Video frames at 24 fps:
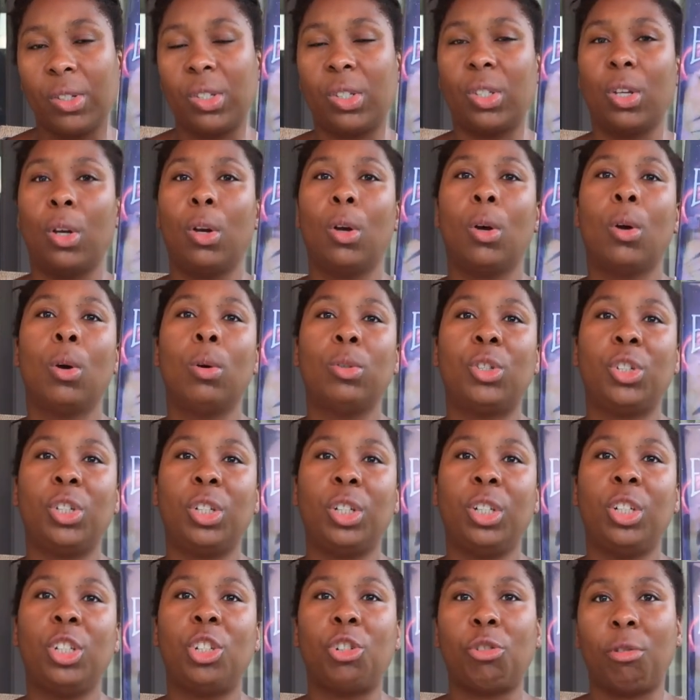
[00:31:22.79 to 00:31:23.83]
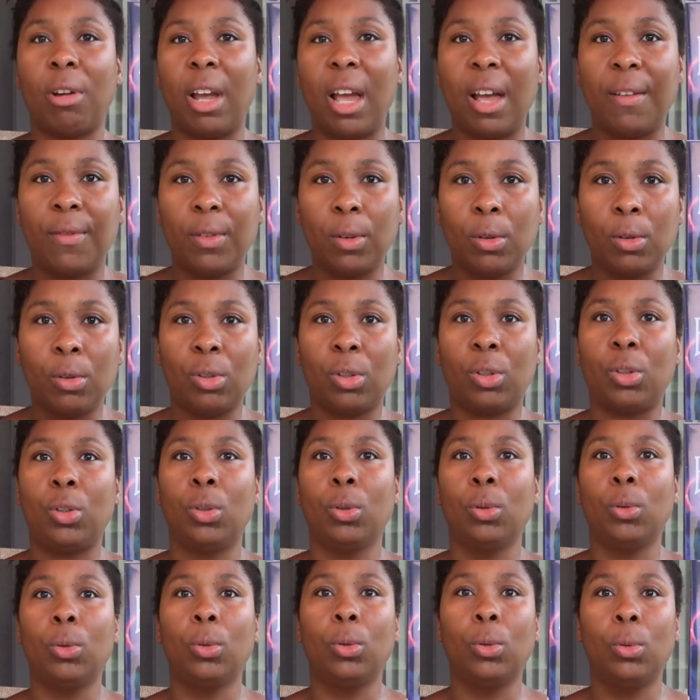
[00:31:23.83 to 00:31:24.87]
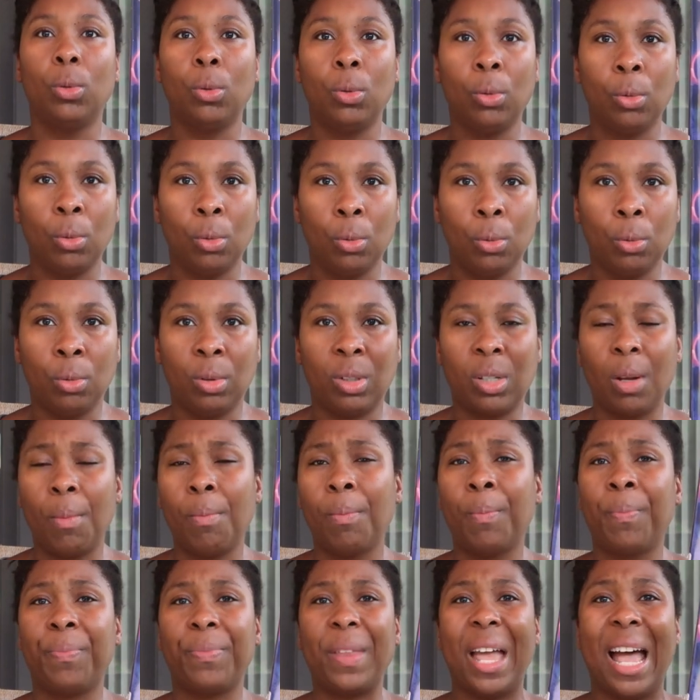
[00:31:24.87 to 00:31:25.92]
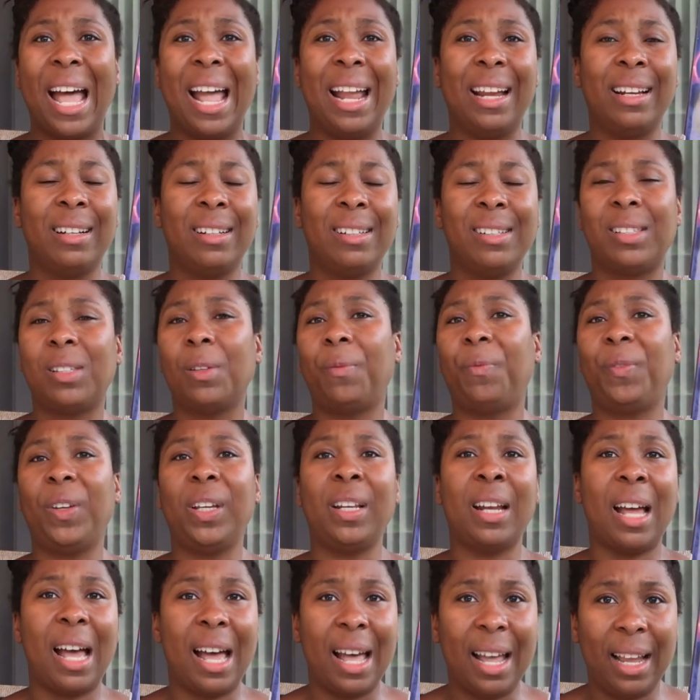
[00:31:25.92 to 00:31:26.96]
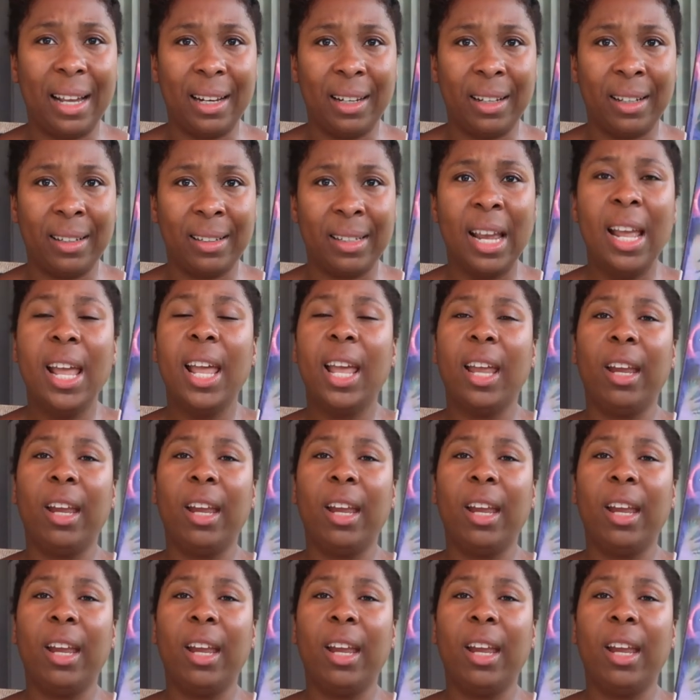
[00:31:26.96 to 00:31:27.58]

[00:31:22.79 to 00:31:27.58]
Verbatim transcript: So she travels to some island, Safina Island